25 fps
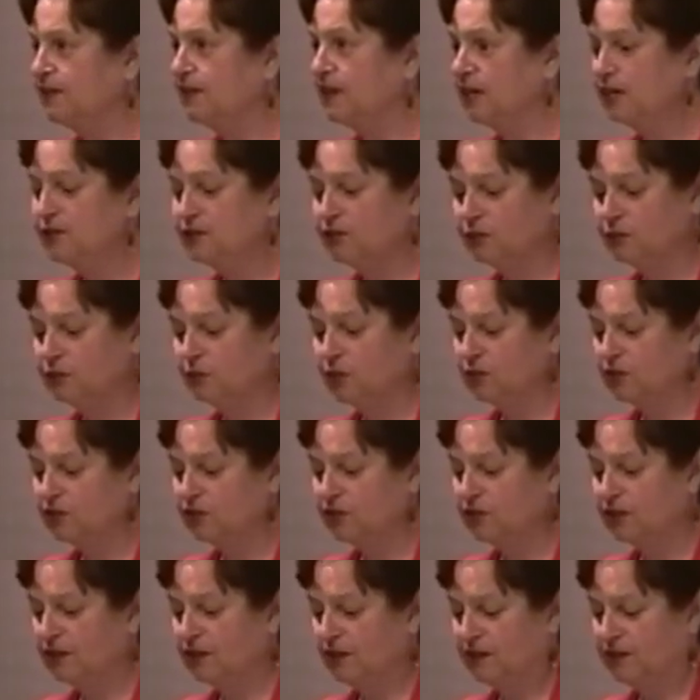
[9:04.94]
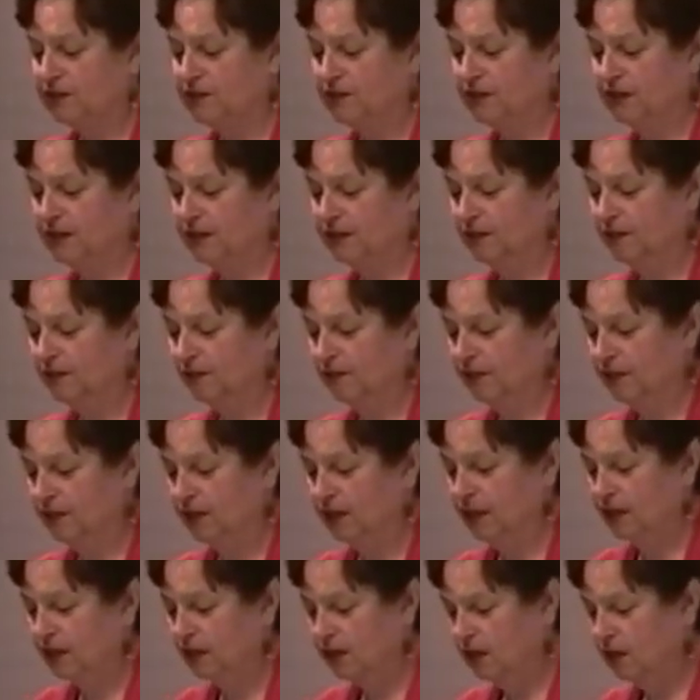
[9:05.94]
and nature merchandise.
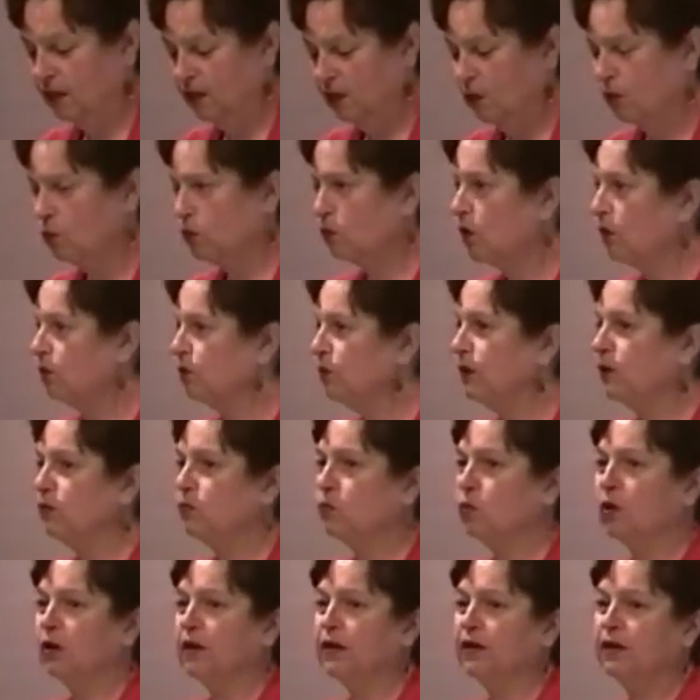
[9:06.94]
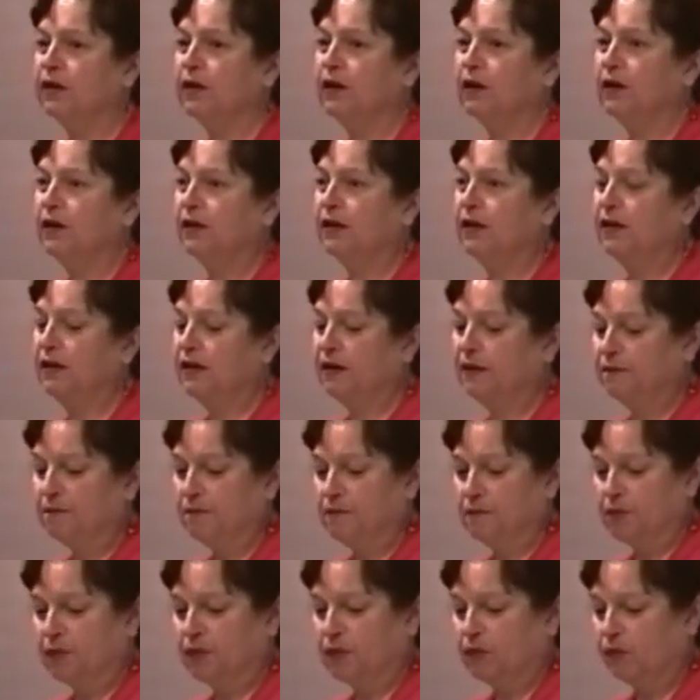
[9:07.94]
We're already working on,
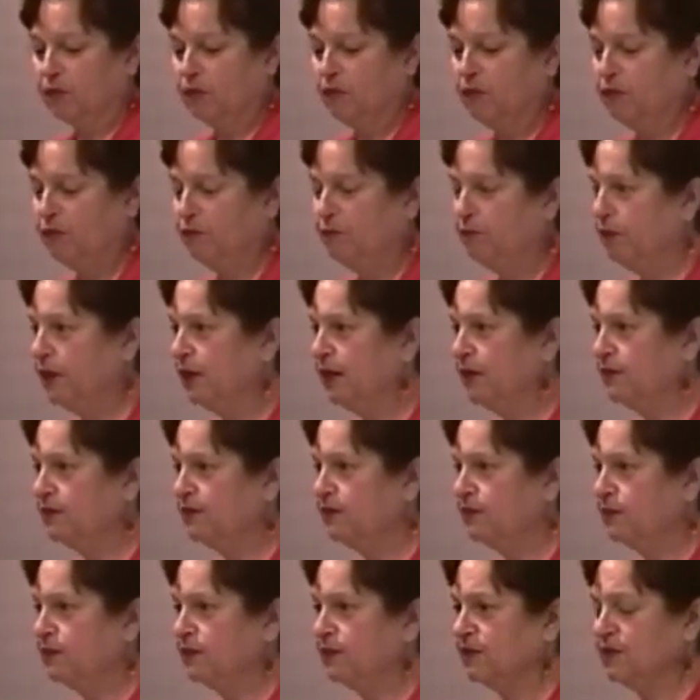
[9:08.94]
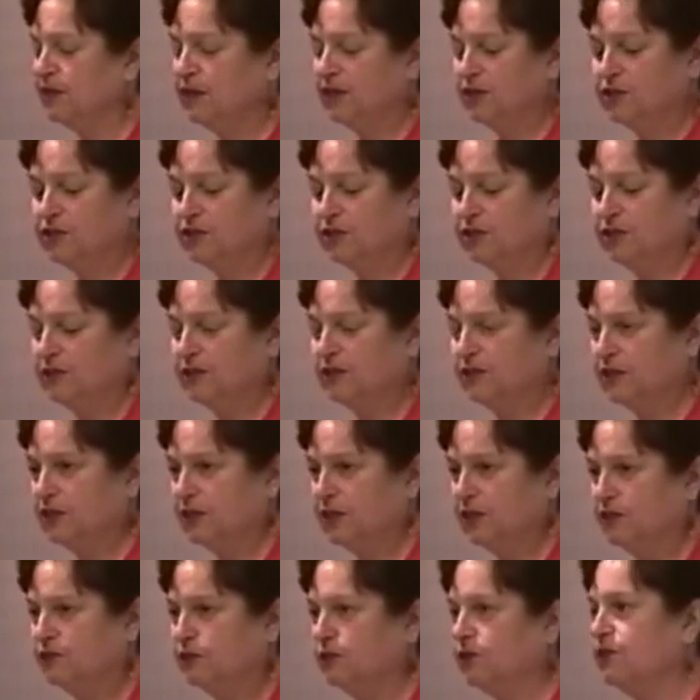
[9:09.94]
um, we've been in some discussions
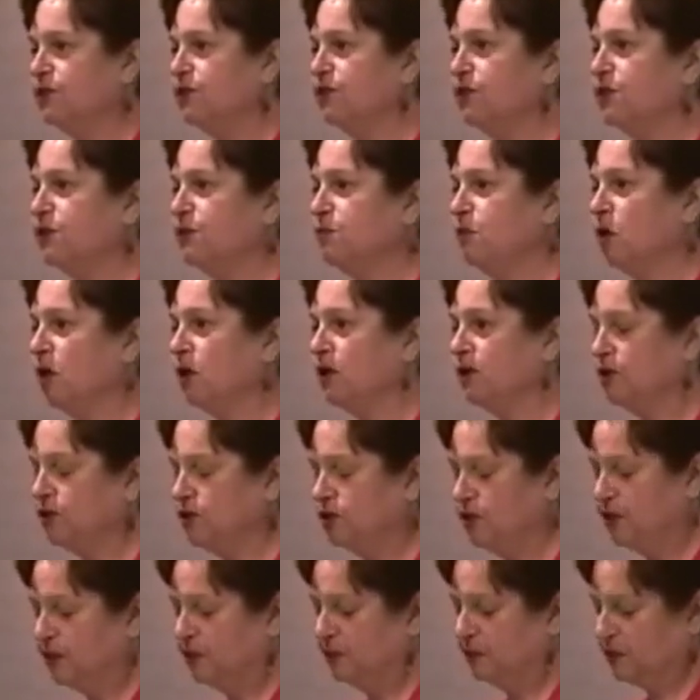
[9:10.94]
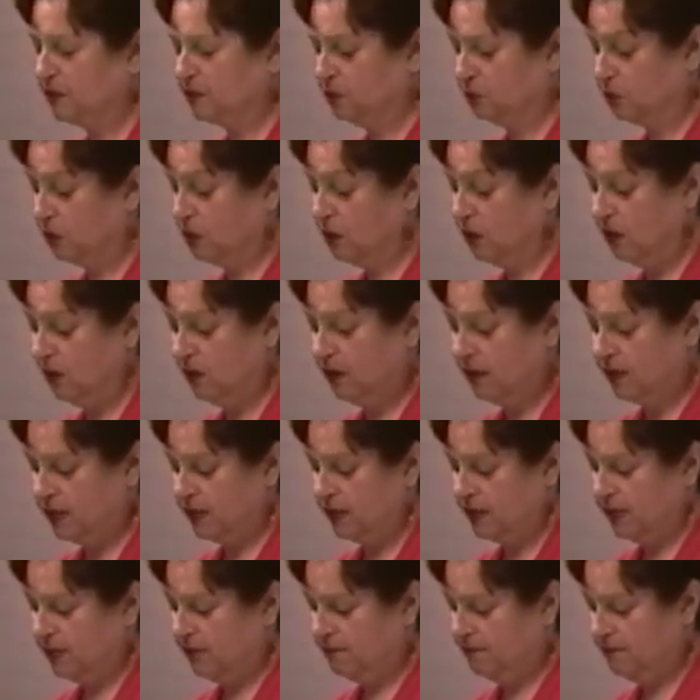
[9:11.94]
on strategic partnerships
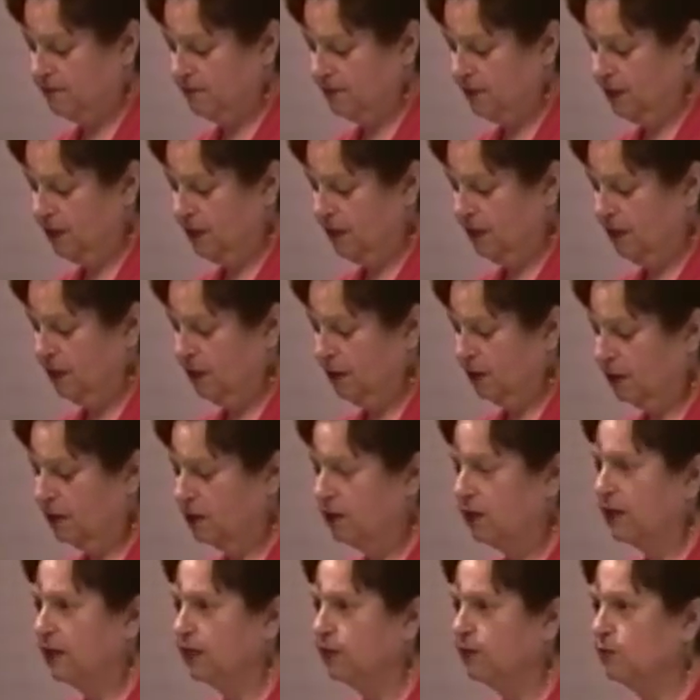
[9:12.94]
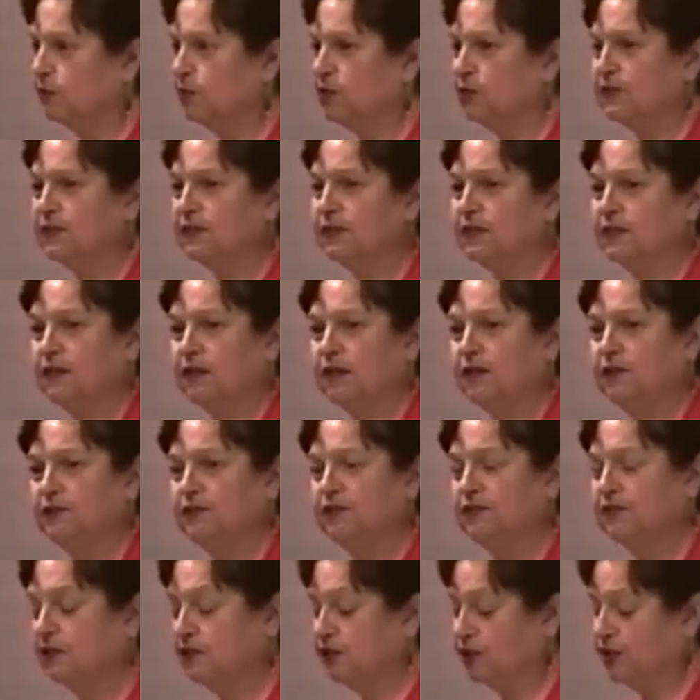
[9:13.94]
regarding um, collectibles and other
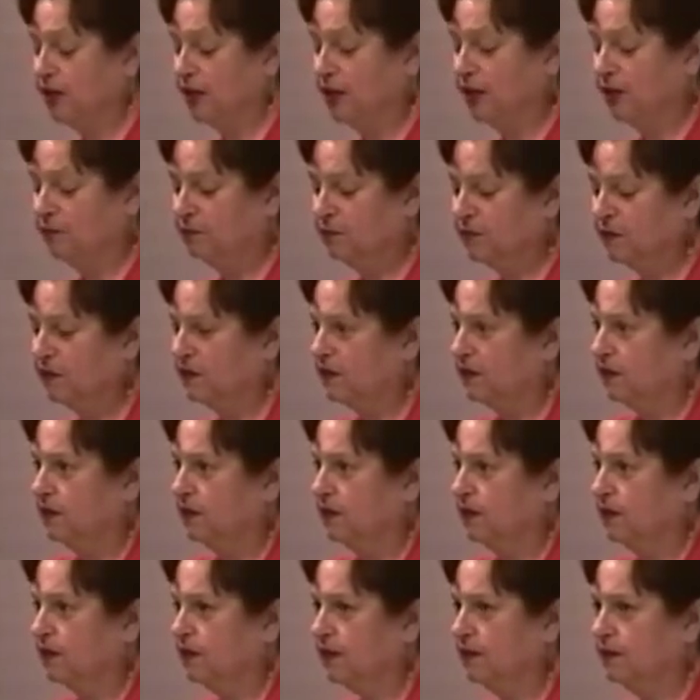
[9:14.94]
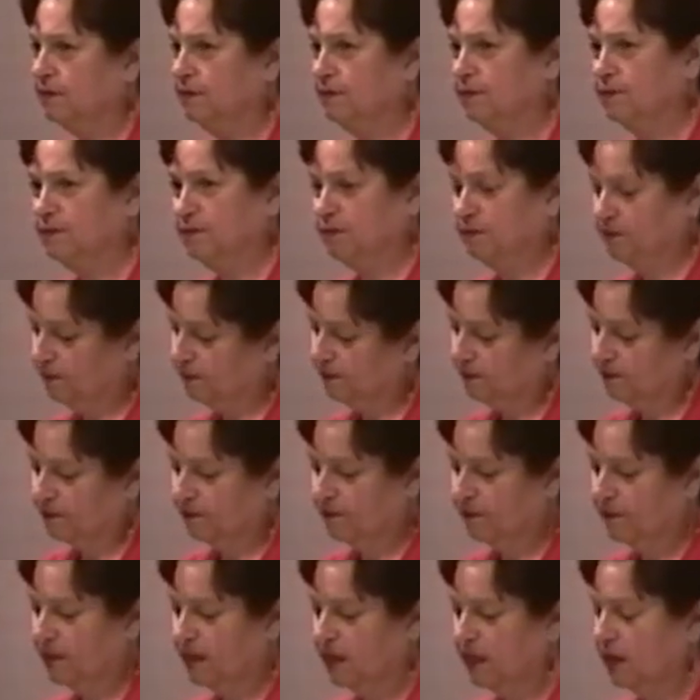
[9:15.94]
such items, and um,
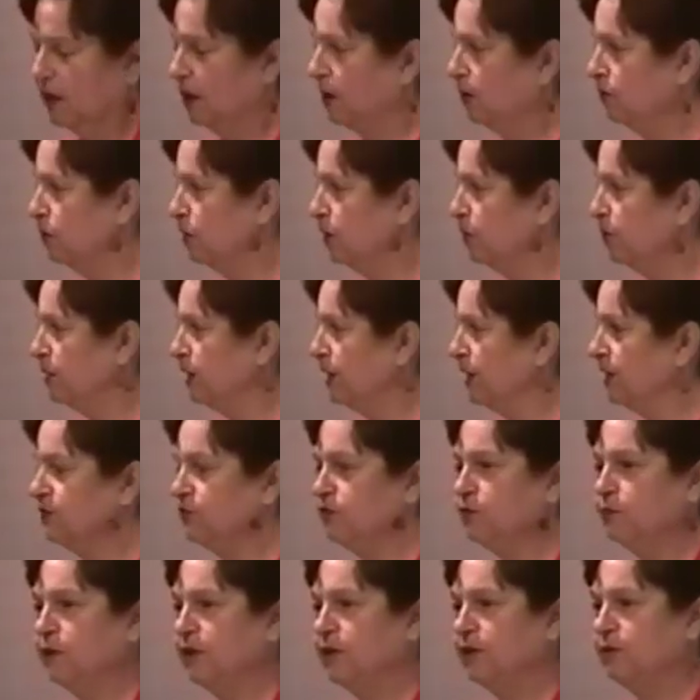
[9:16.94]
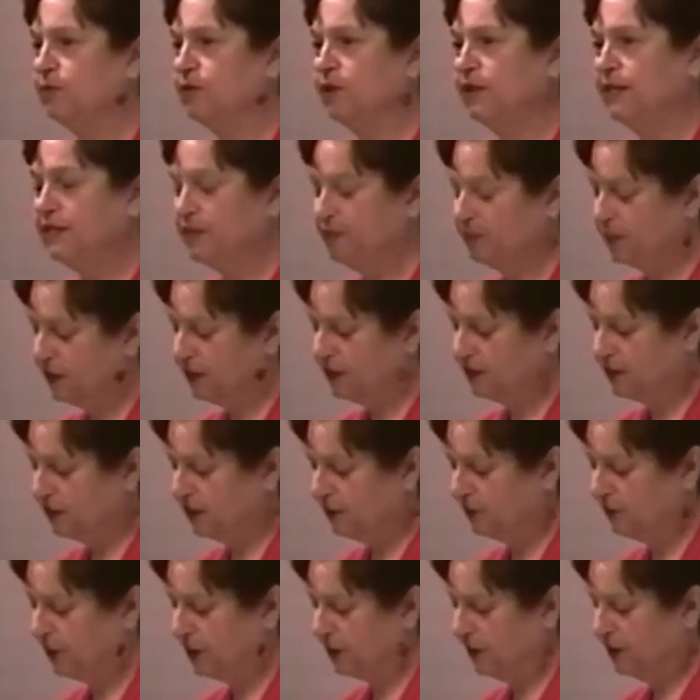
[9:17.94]
Hopefully plans will be in place by the
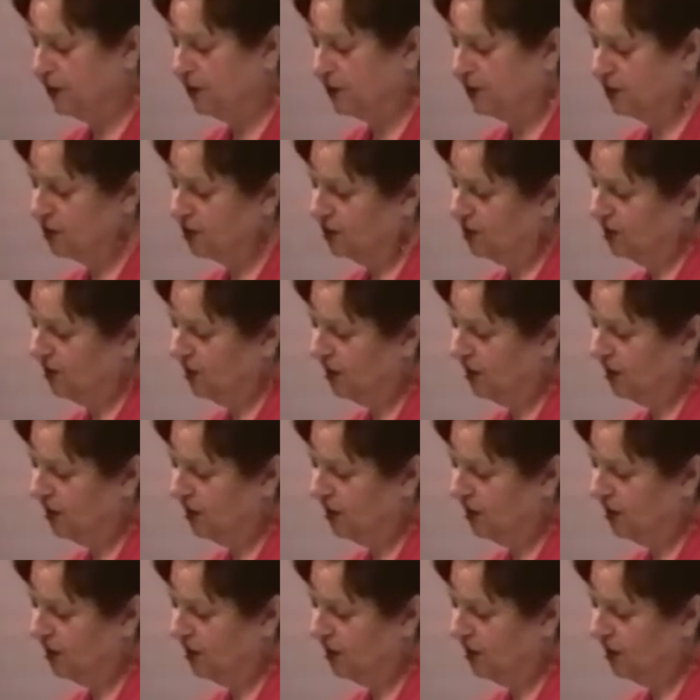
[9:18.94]
time we launch.